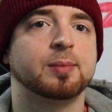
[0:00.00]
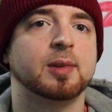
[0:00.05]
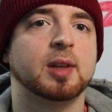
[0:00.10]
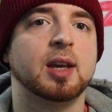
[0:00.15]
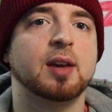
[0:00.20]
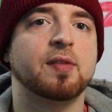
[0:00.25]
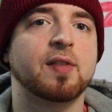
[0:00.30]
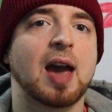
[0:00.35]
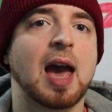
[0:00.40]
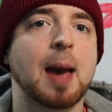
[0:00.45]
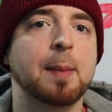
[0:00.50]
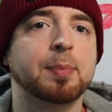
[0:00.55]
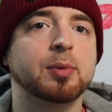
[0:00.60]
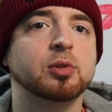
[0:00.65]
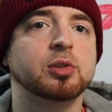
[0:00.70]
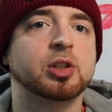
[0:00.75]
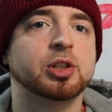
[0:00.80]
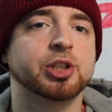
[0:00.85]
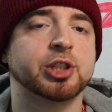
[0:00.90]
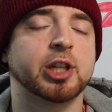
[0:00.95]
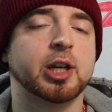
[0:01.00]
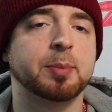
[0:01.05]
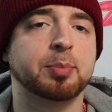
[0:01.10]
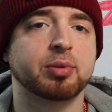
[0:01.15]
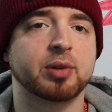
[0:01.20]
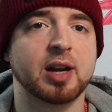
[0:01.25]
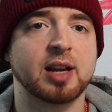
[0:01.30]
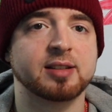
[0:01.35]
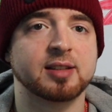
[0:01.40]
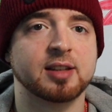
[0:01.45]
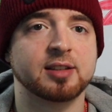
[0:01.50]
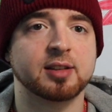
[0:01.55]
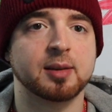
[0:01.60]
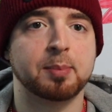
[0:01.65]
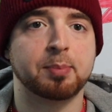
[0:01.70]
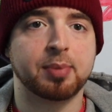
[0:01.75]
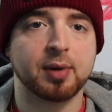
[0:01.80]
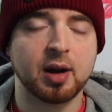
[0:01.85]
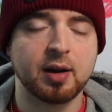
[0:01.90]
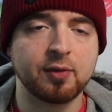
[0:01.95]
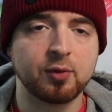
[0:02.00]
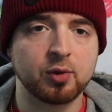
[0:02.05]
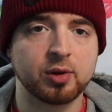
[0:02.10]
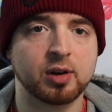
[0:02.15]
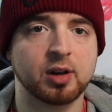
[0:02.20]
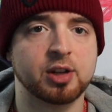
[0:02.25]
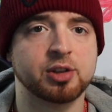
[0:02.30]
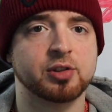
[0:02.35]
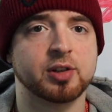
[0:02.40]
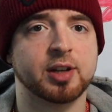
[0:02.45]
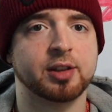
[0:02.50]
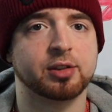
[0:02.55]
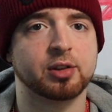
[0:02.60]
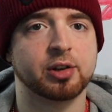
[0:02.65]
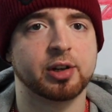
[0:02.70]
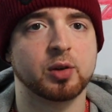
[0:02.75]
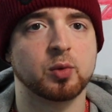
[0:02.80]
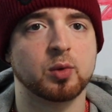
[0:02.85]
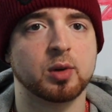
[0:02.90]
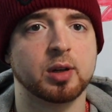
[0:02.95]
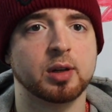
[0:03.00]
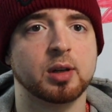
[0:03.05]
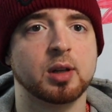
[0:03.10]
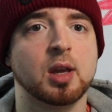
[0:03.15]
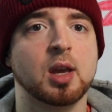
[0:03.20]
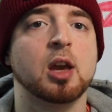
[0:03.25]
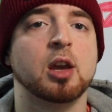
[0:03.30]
If Apple's share price is above 131,